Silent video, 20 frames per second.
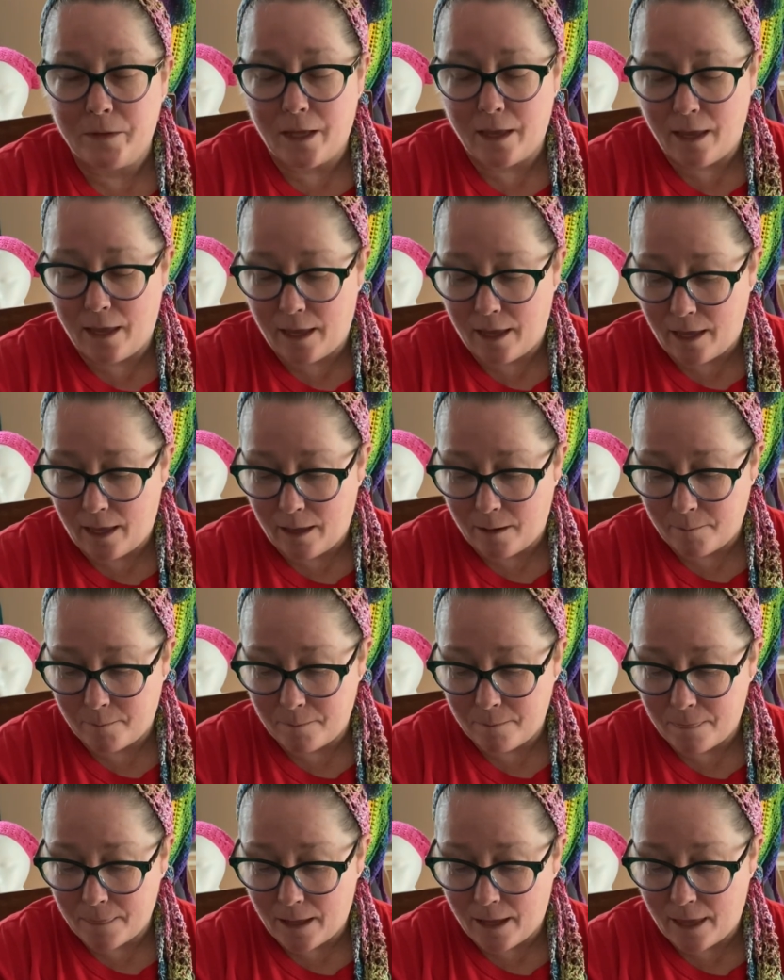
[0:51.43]
Um,
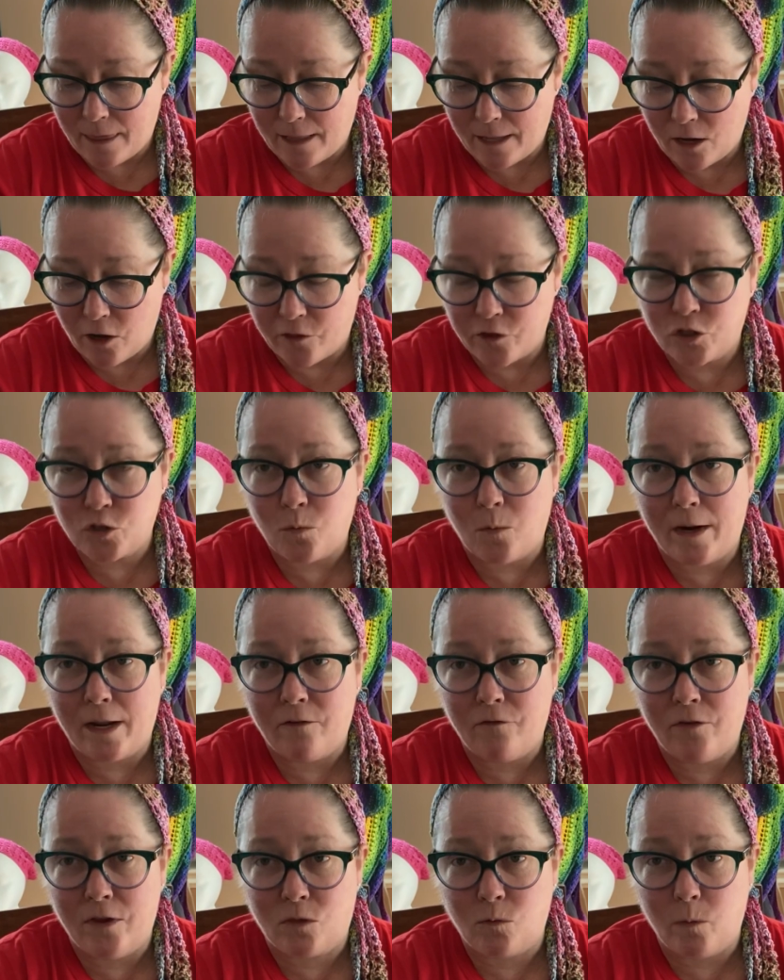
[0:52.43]
and then on the
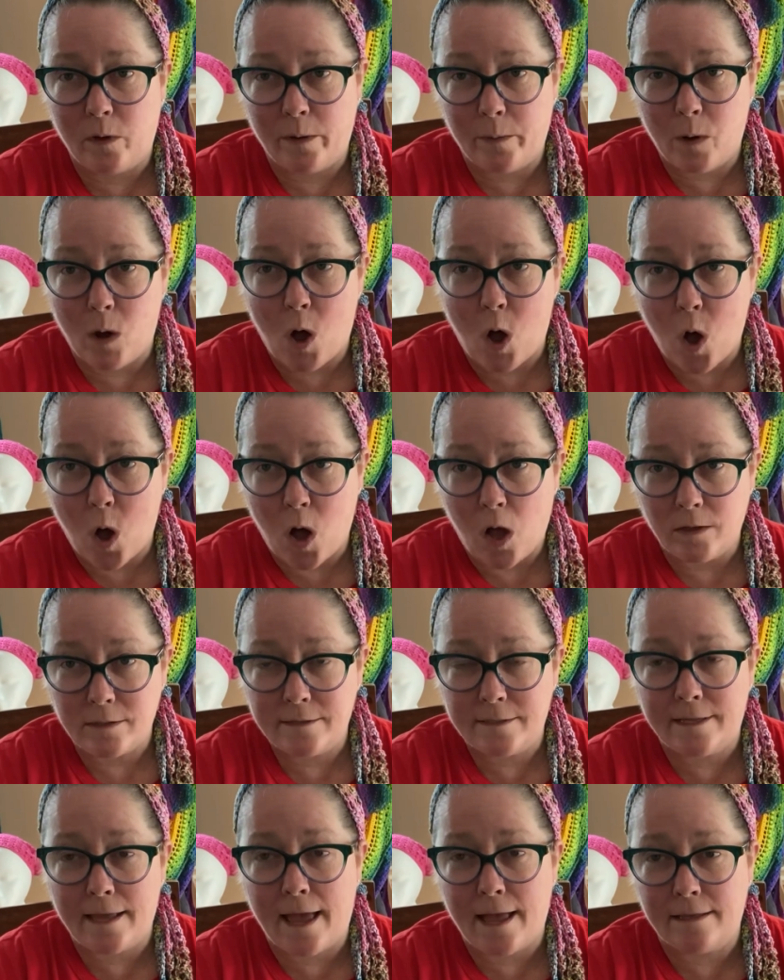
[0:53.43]
twenty-fifth, we will all
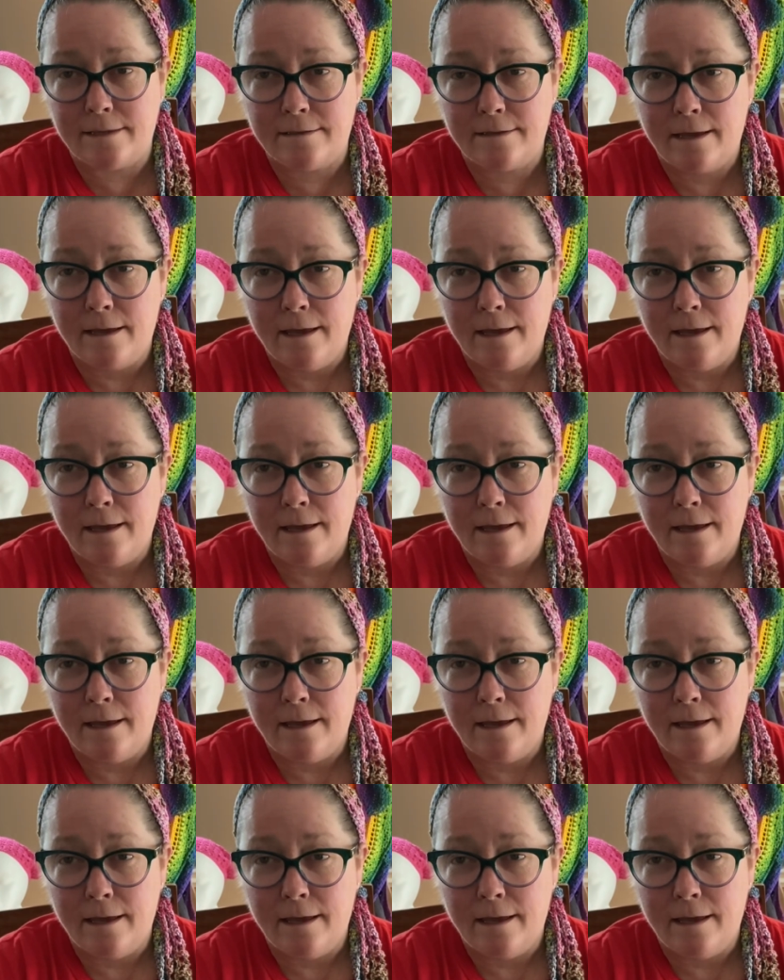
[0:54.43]
send,